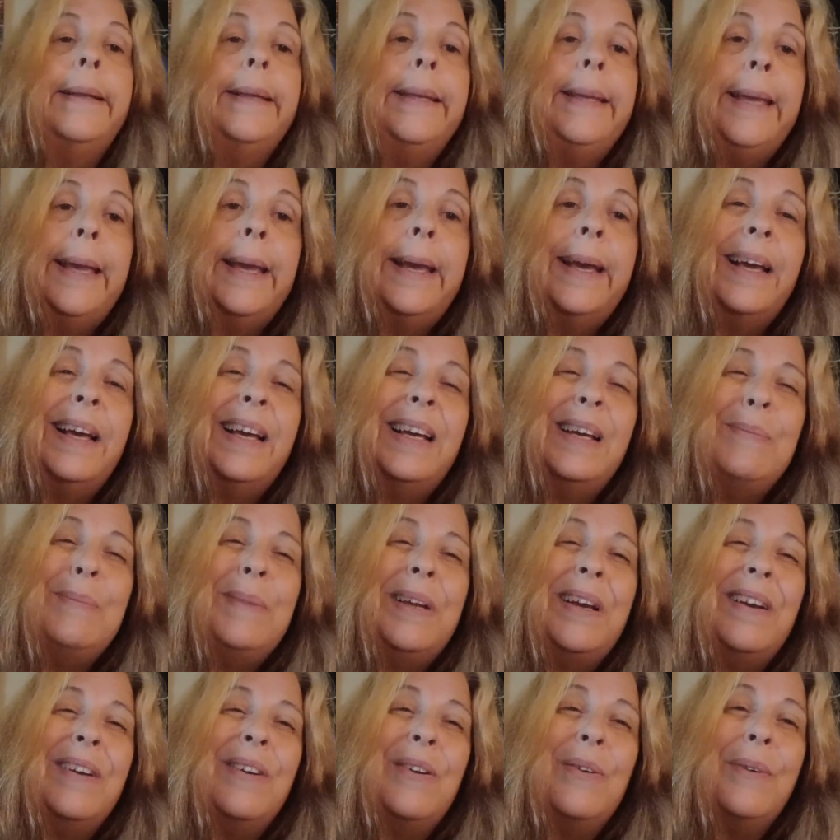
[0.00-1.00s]
yeah, I'm
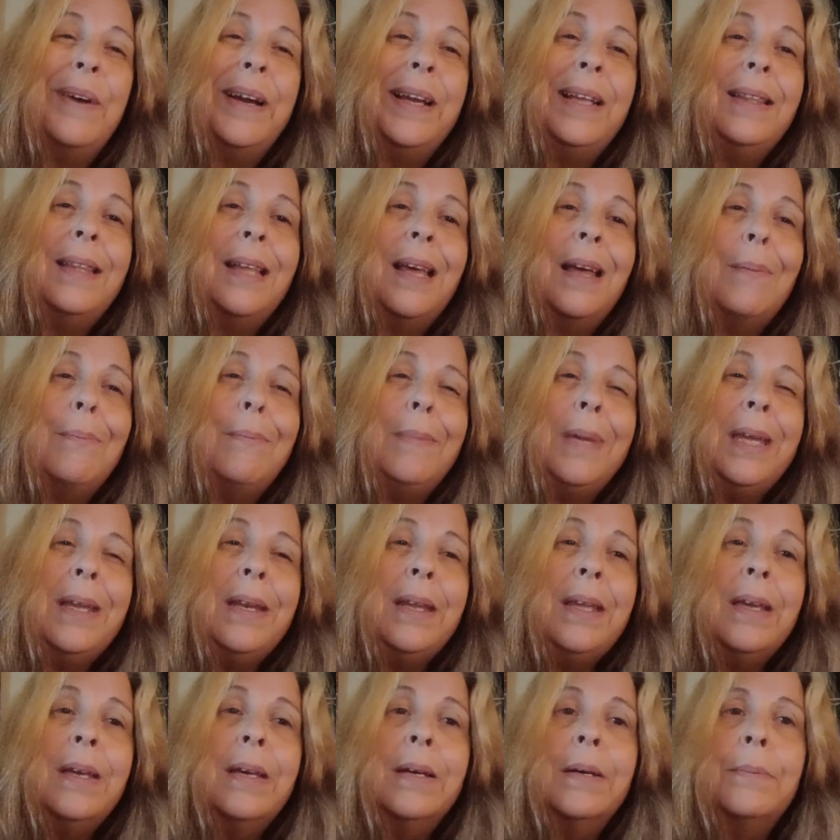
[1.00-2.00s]
not quite that
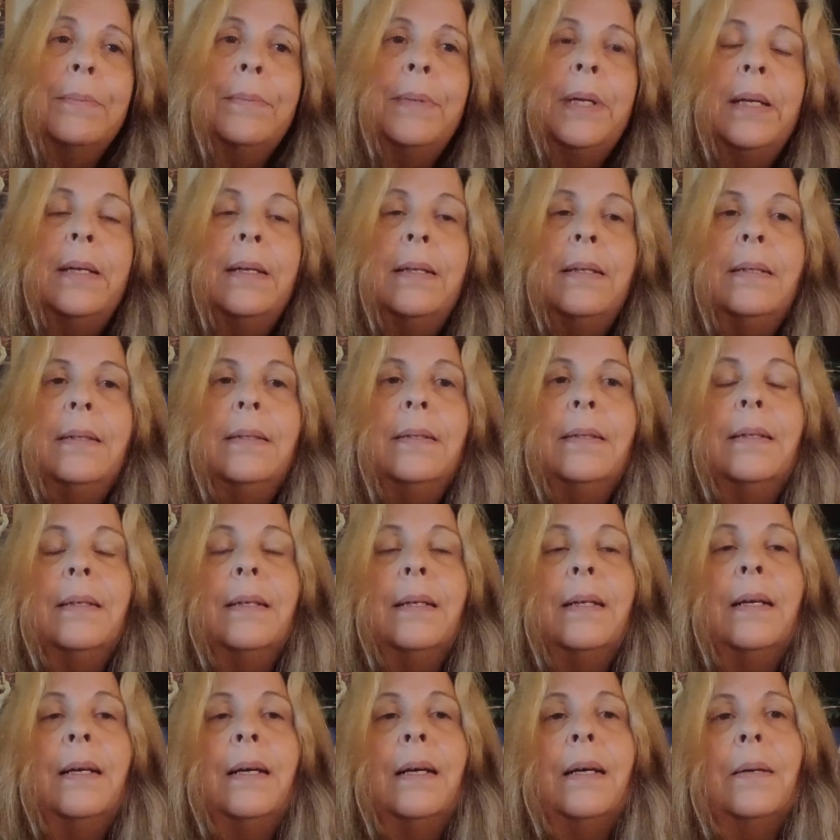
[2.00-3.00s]
medium
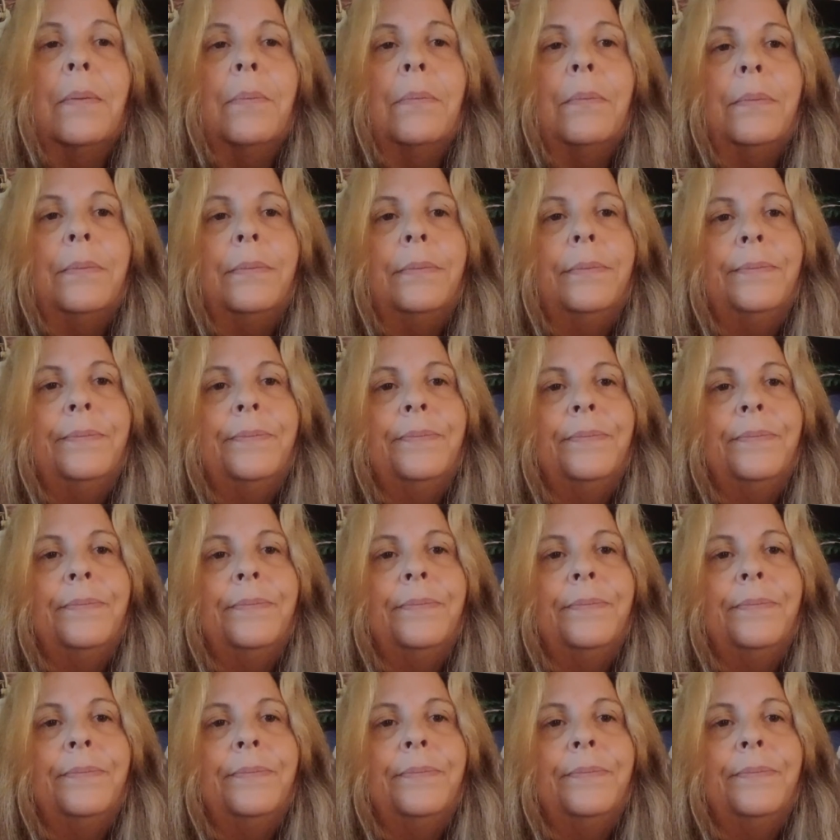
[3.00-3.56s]
um